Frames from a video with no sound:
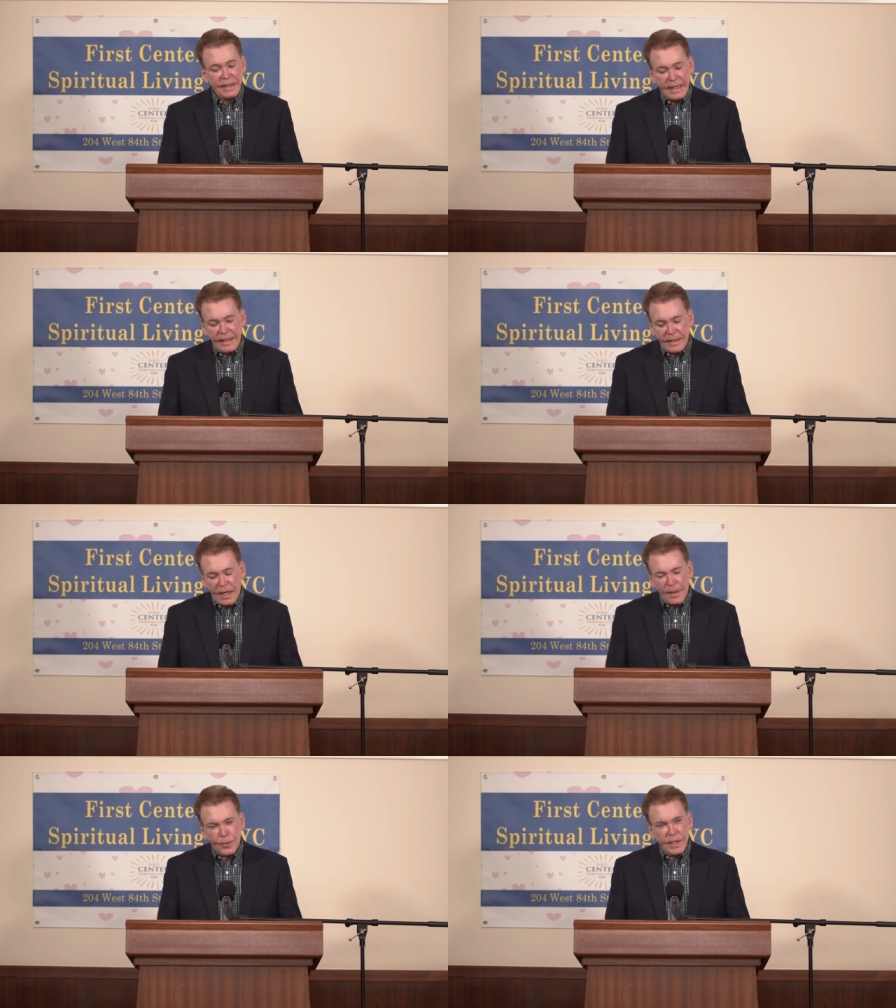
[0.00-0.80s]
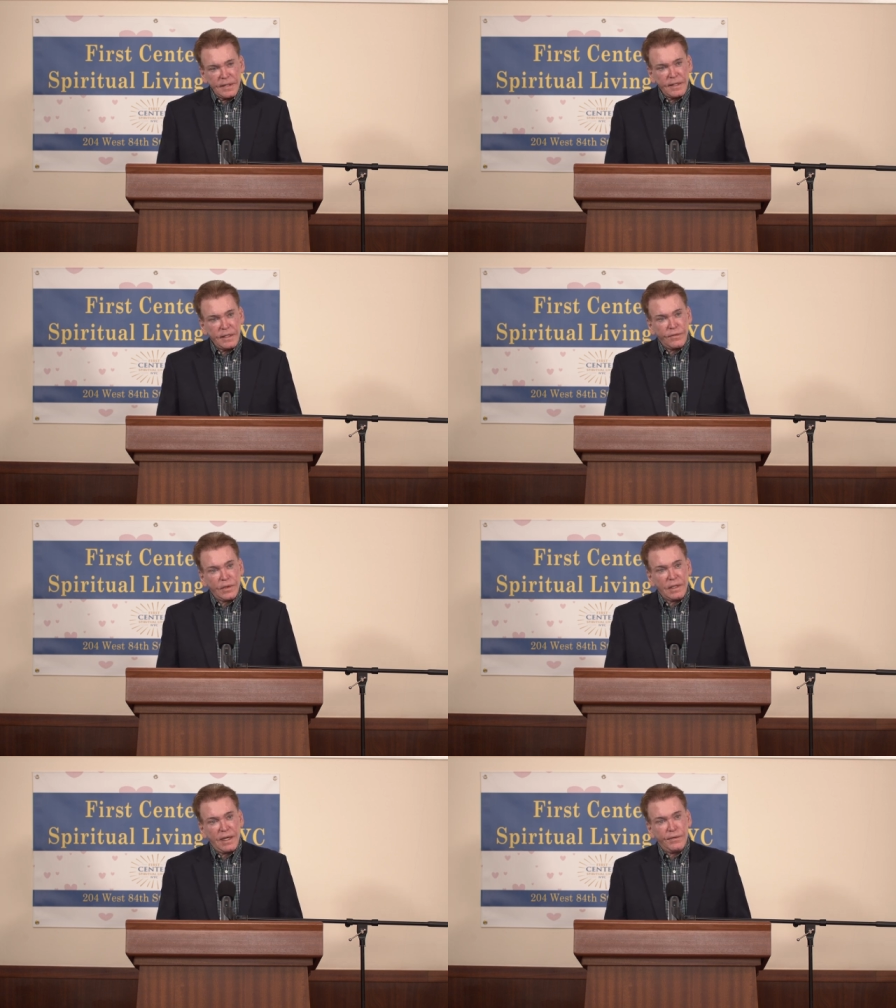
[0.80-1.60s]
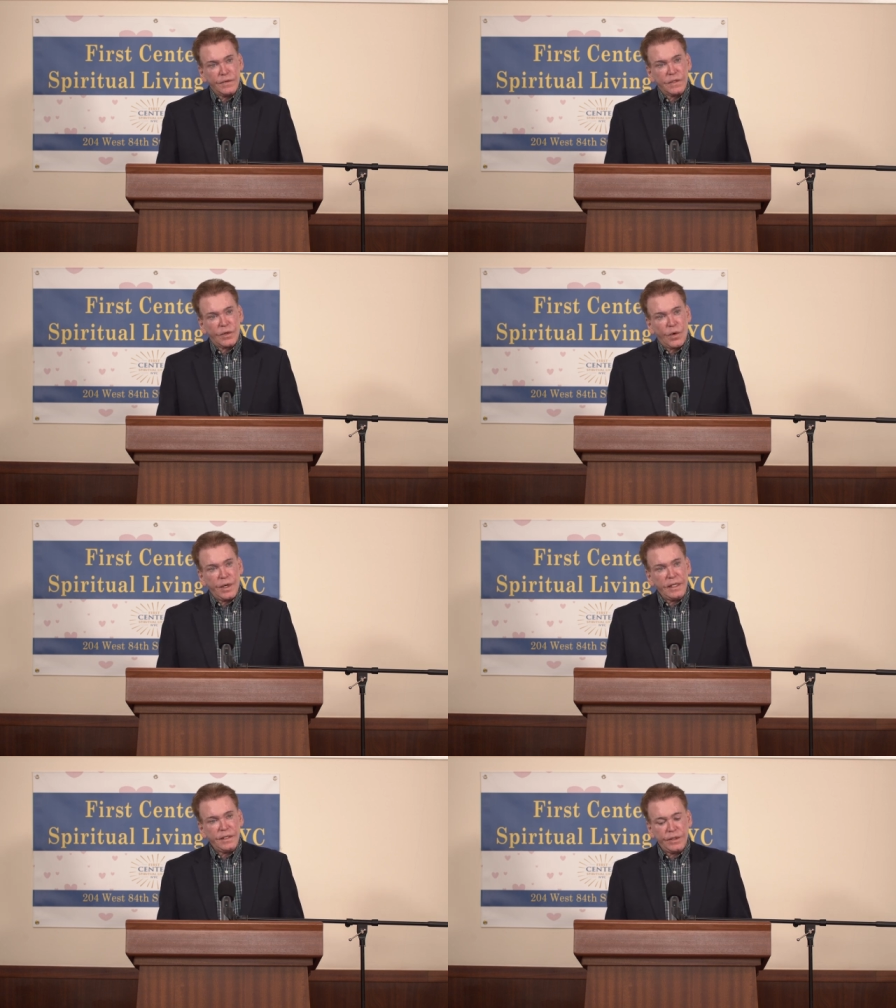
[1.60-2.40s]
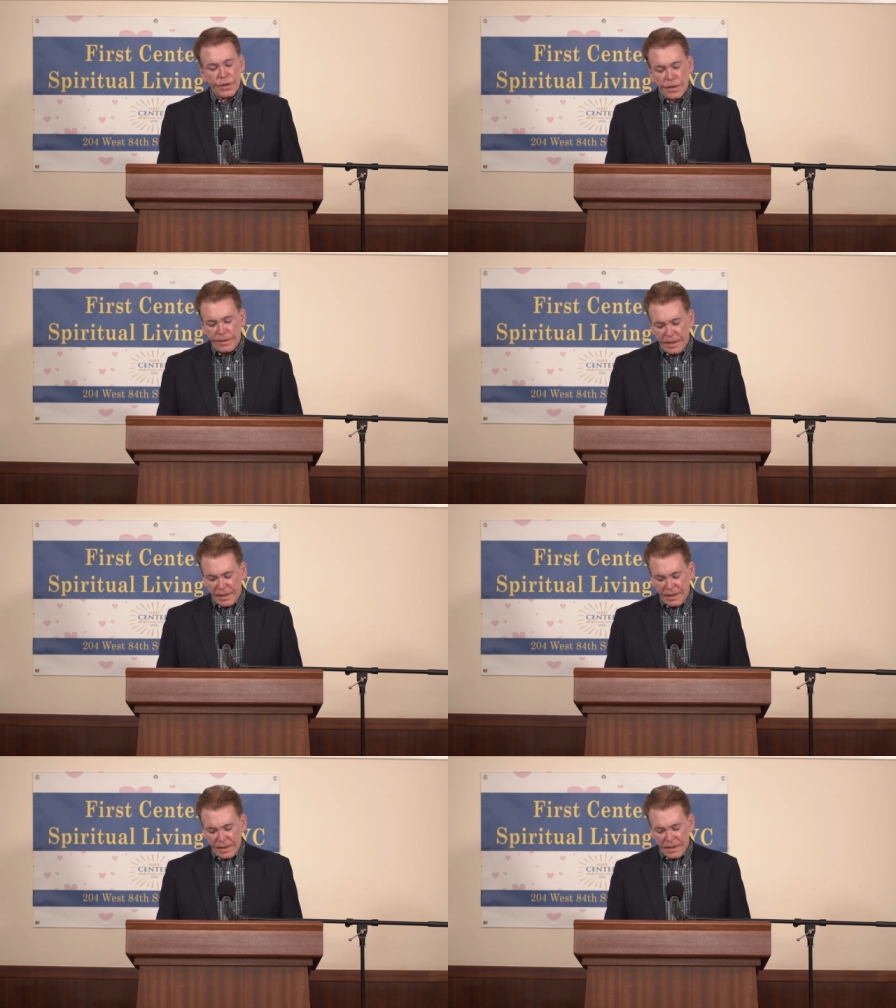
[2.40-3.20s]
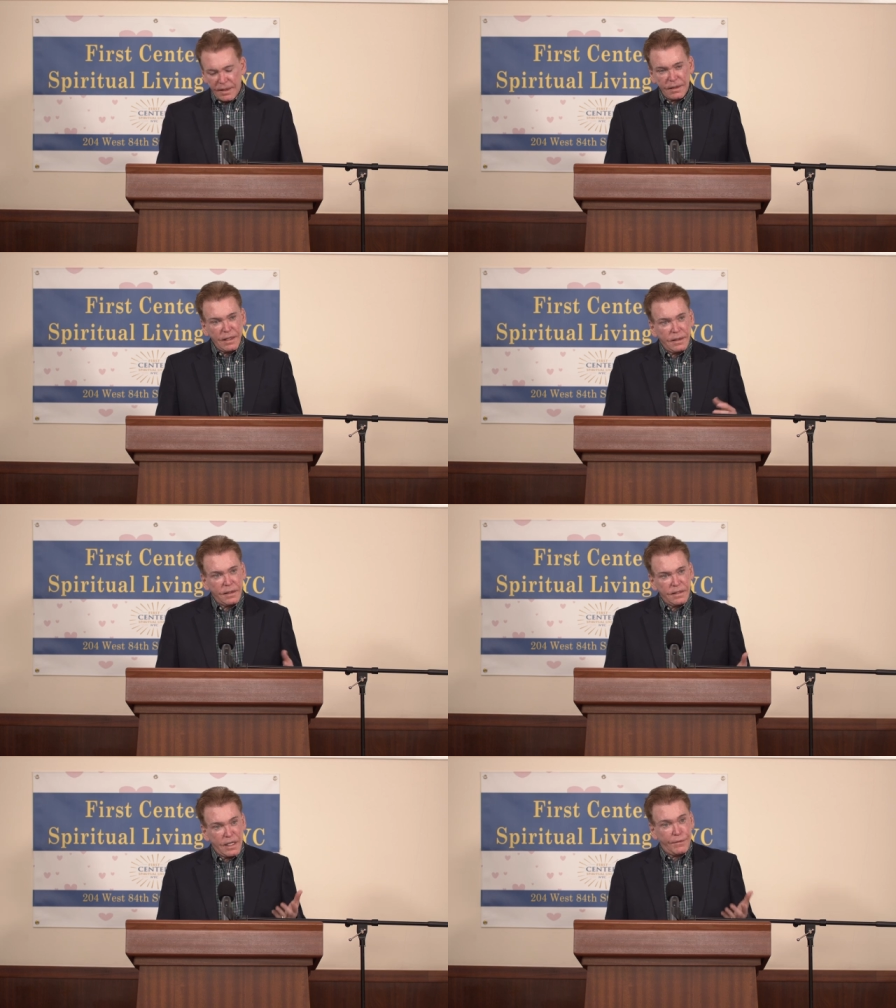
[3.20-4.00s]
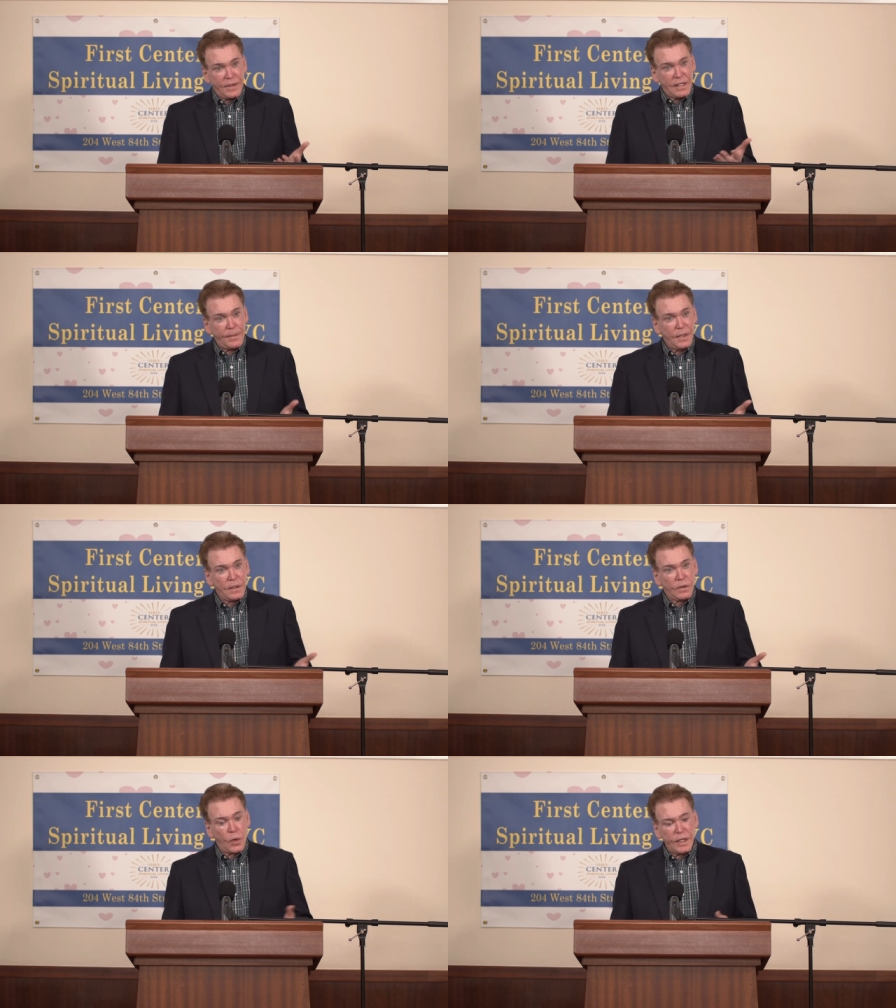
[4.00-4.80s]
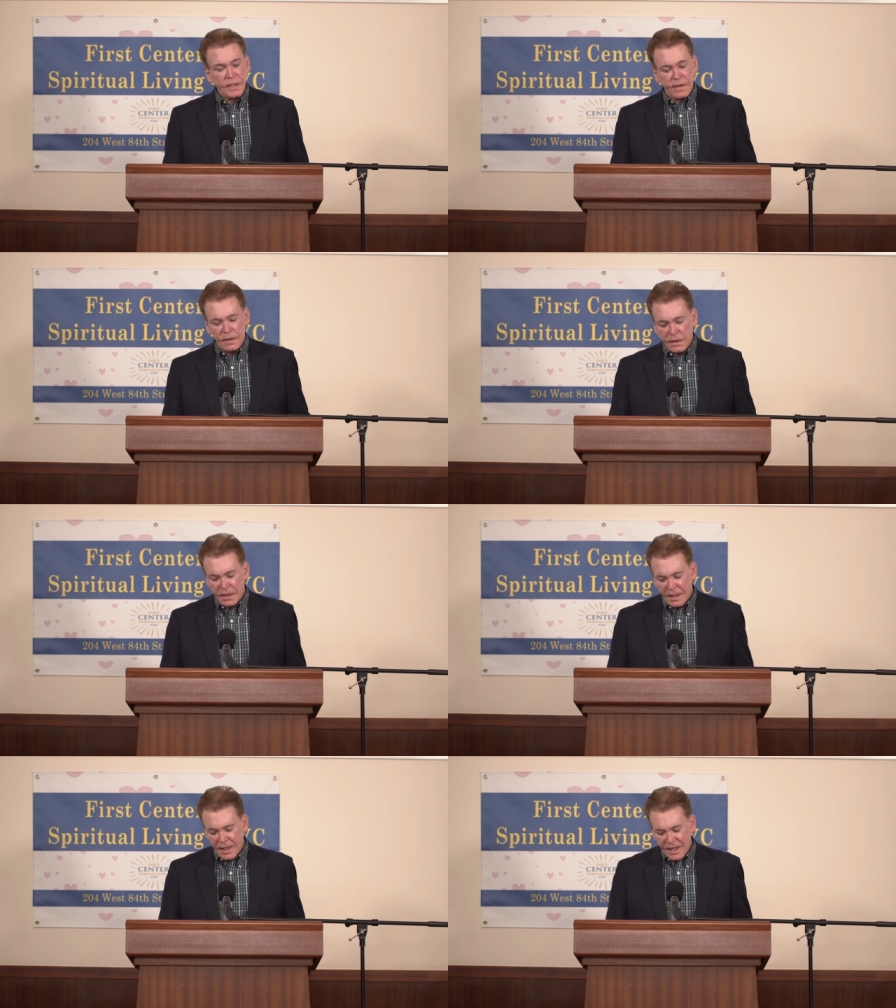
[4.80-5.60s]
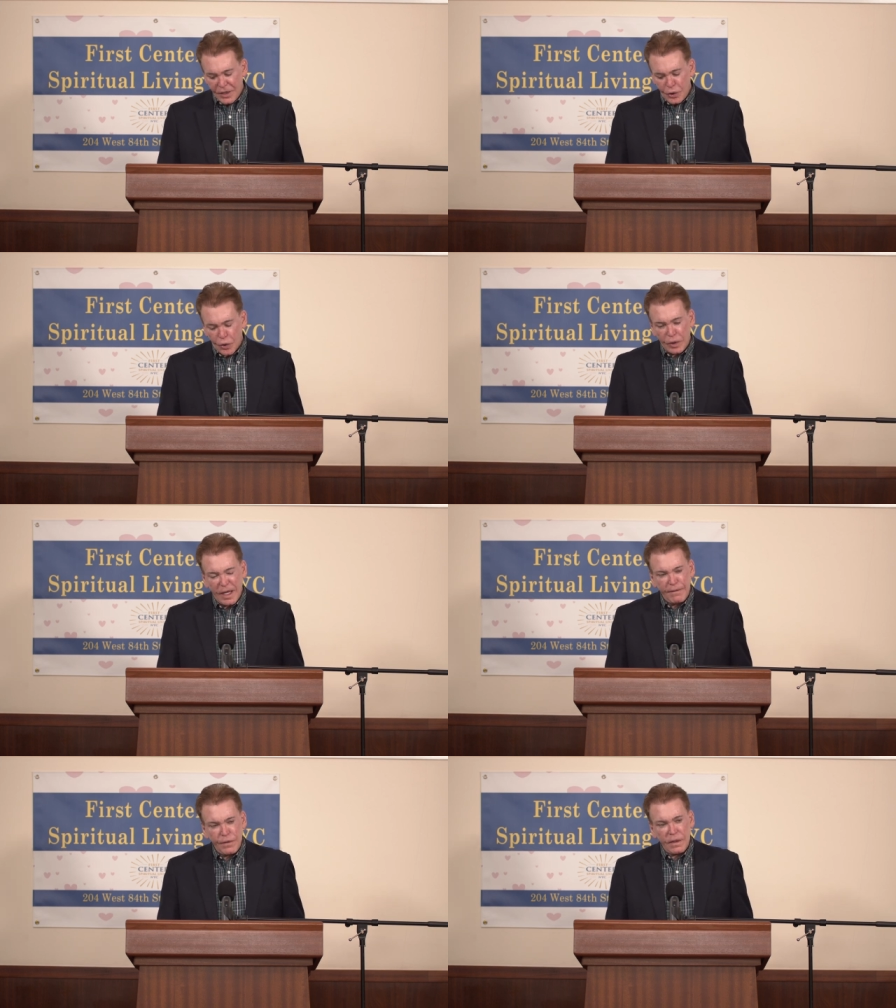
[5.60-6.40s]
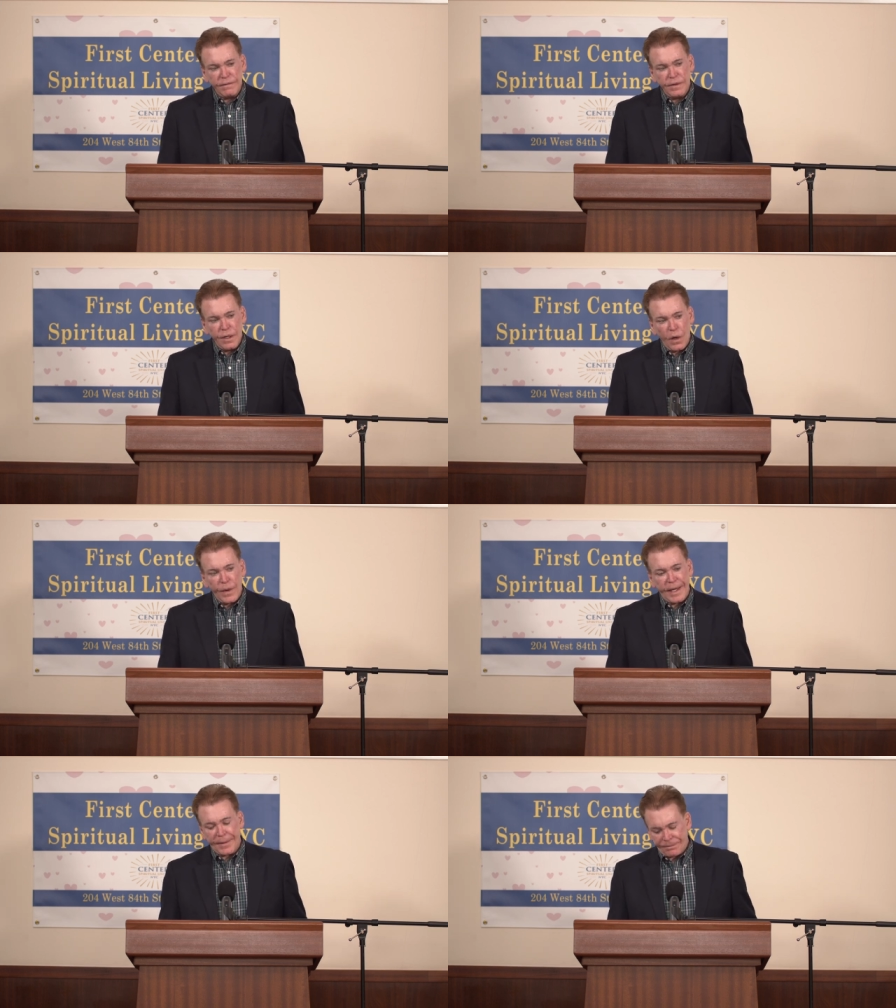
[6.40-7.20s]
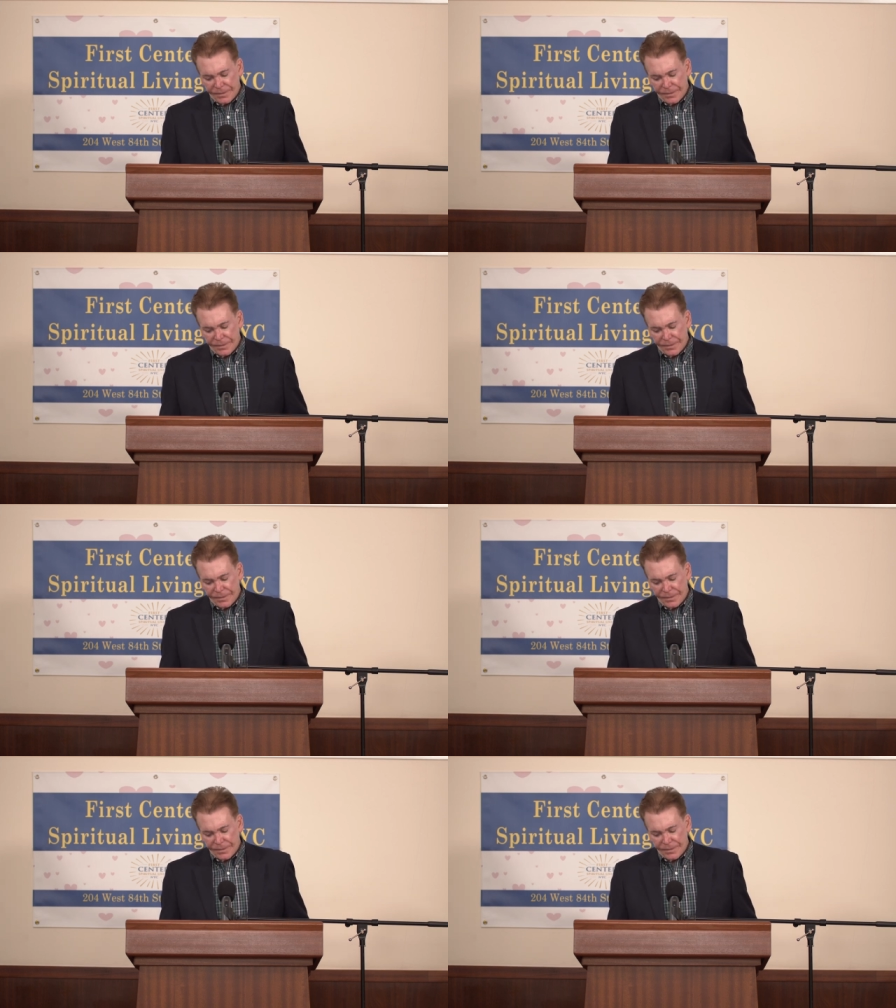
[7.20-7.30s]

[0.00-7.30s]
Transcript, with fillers: And it operates on different levels according to your self acceptance, according to the your level of knowing.